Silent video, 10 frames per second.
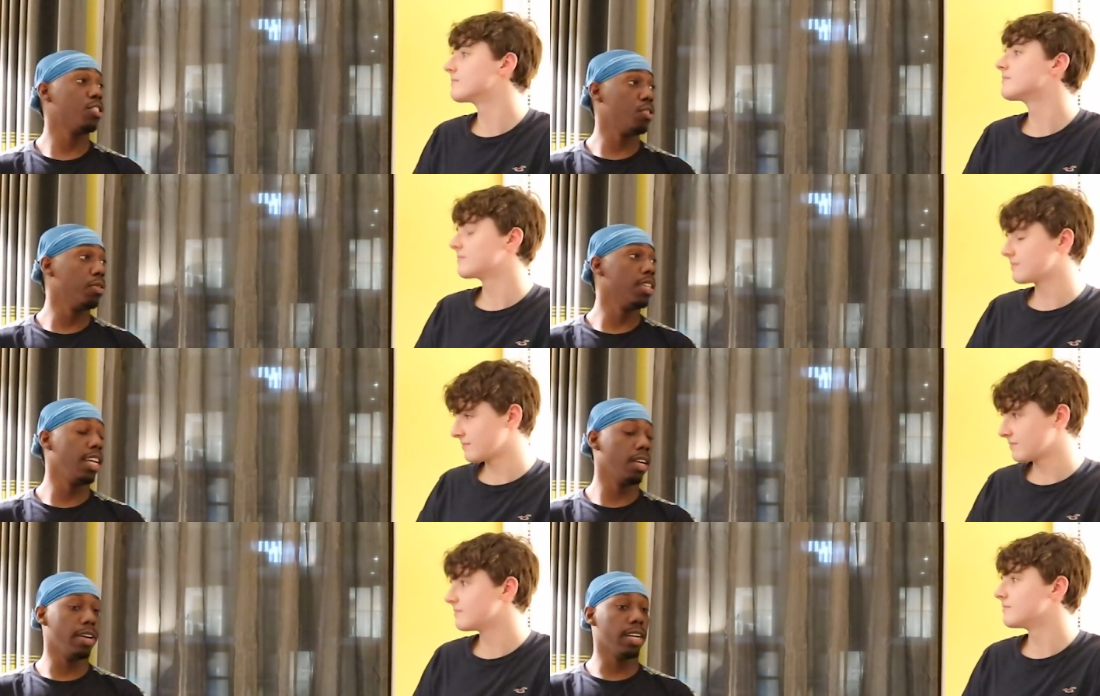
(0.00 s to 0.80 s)
Speaker 1: to
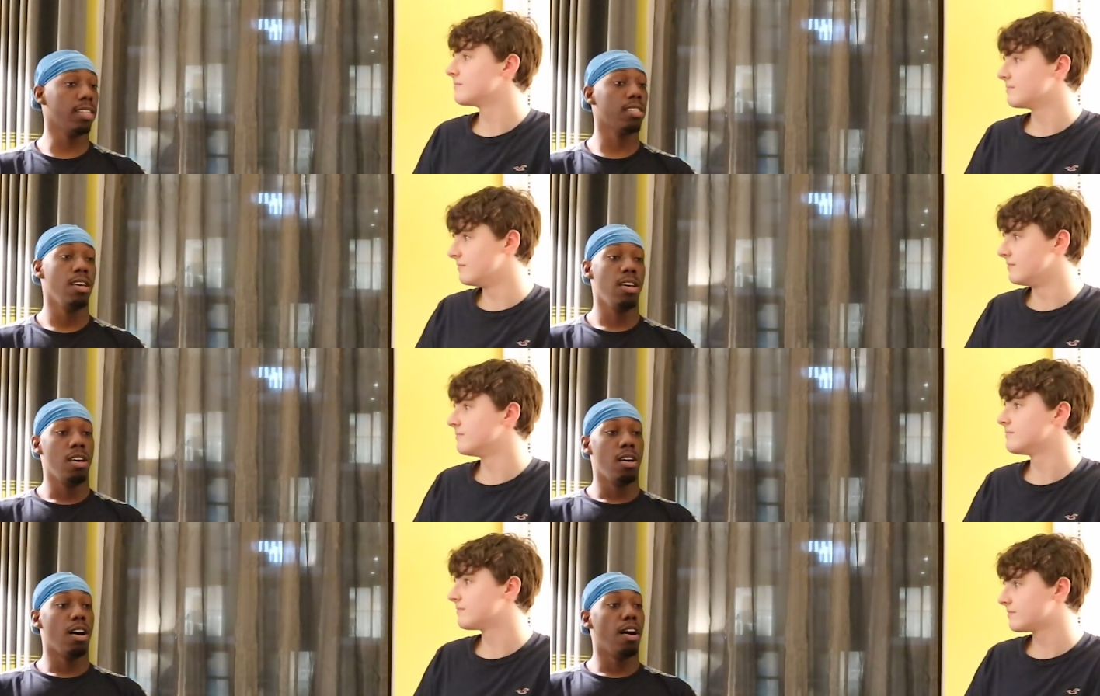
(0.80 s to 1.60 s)
Atlantic Records.
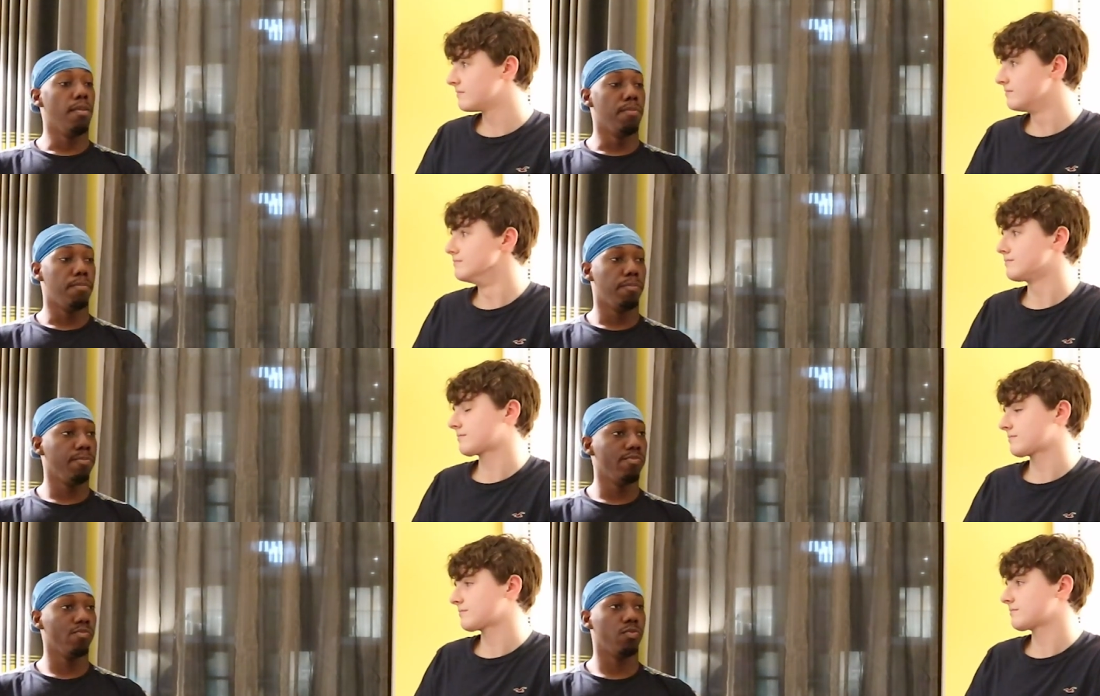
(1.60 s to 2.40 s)
Mm. Um,
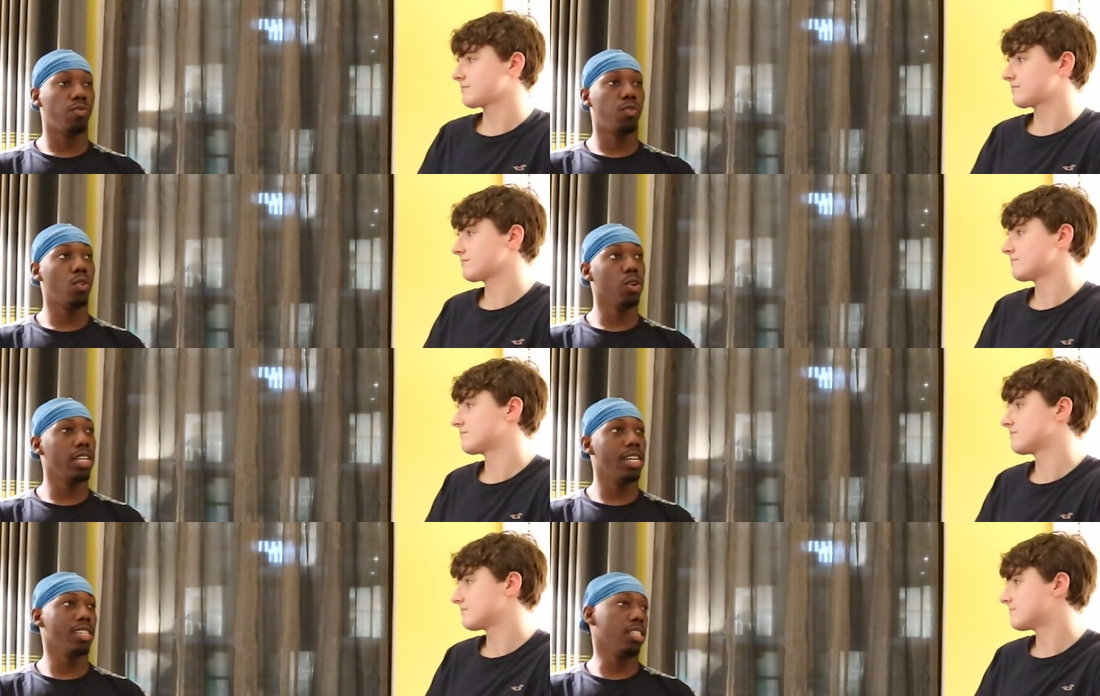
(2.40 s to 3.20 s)

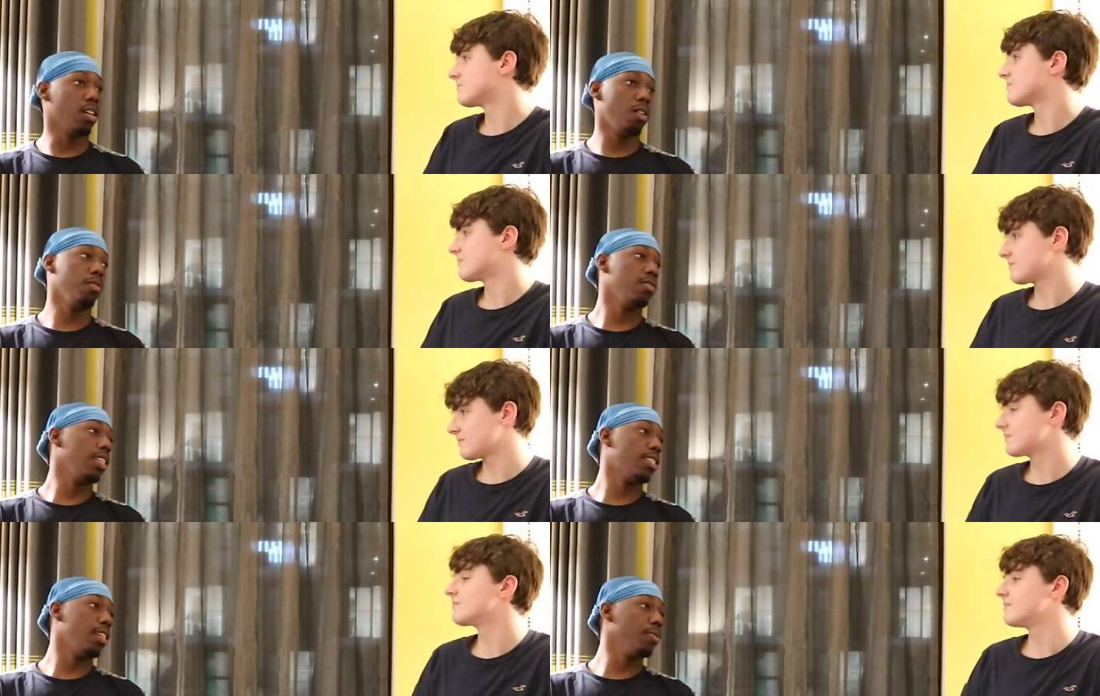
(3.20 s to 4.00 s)
four years ago,
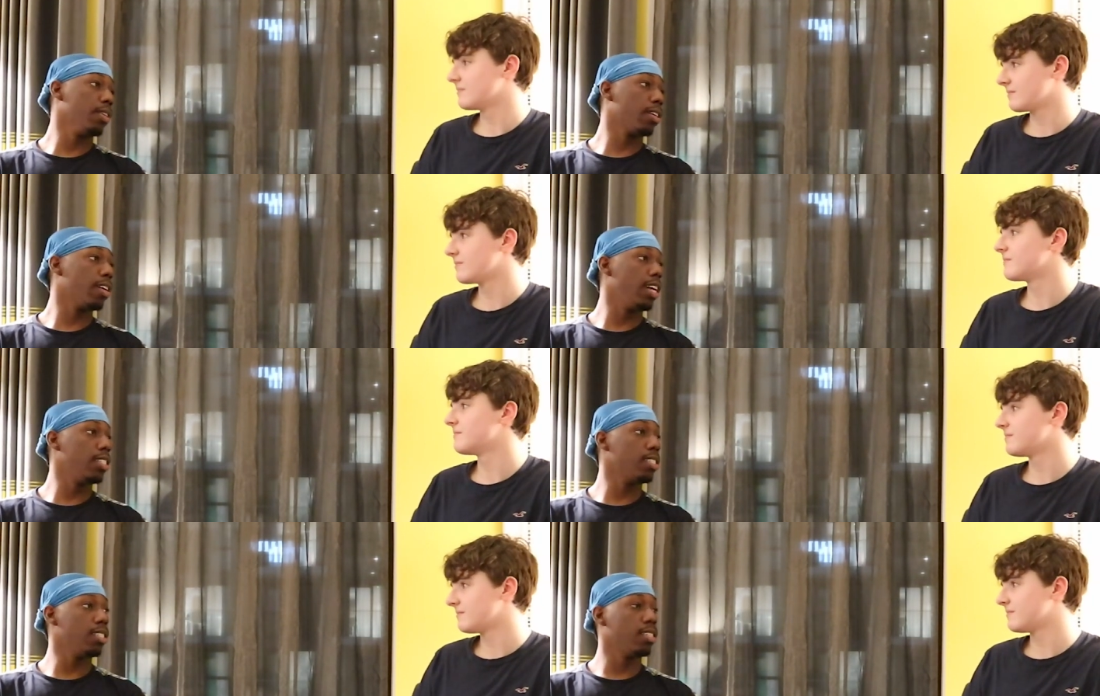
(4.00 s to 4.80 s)
they said we were
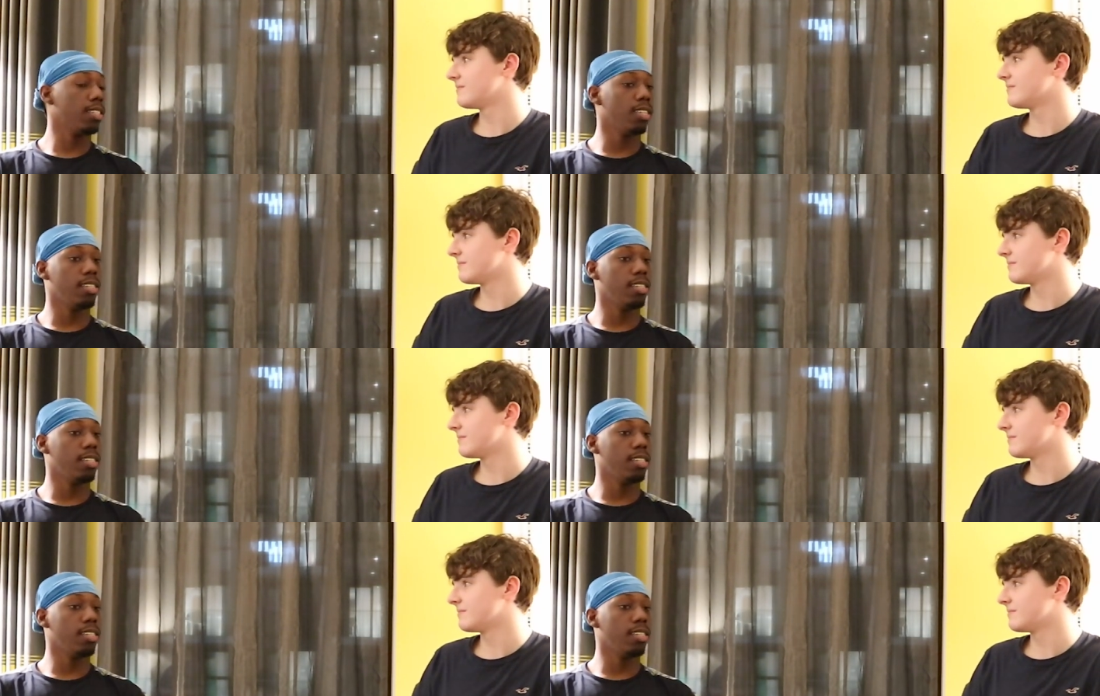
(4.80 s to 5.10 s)
crazy.